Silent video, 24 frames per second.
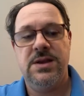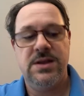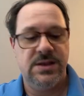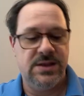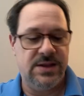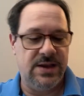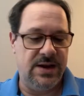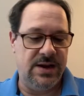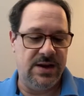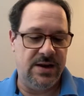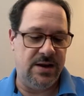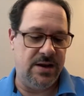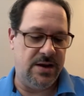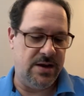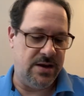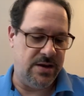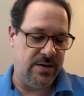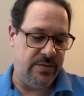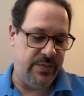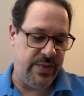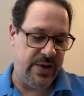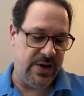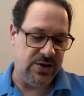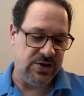They did a
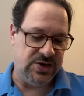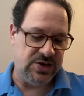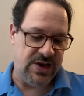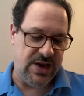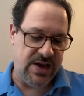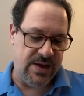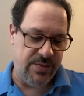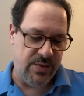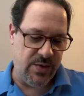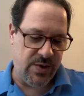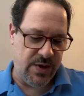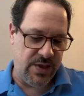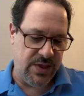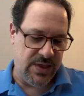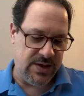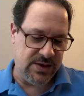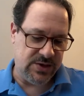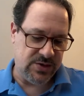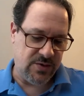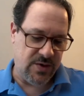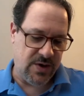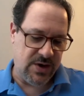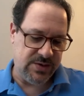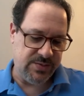better job on this
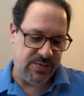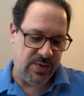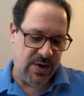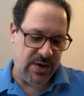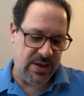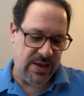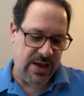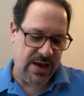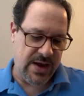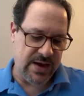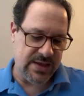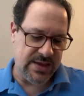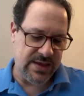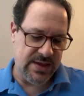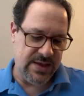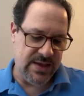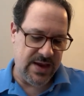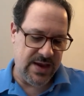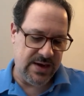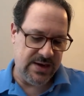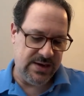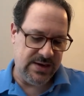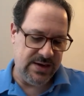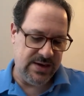crossbar lock than
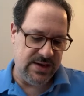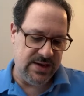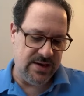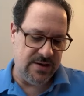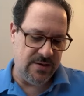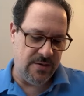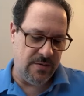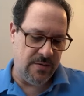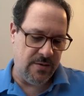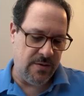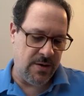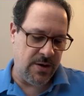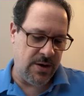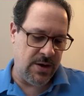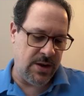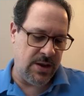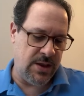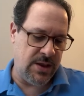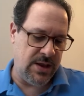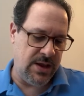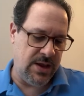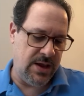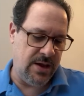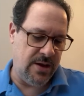they did on
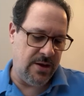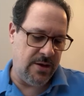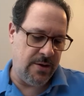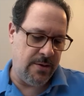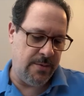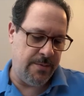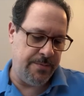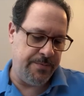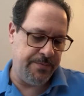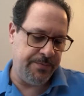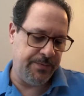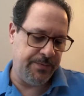the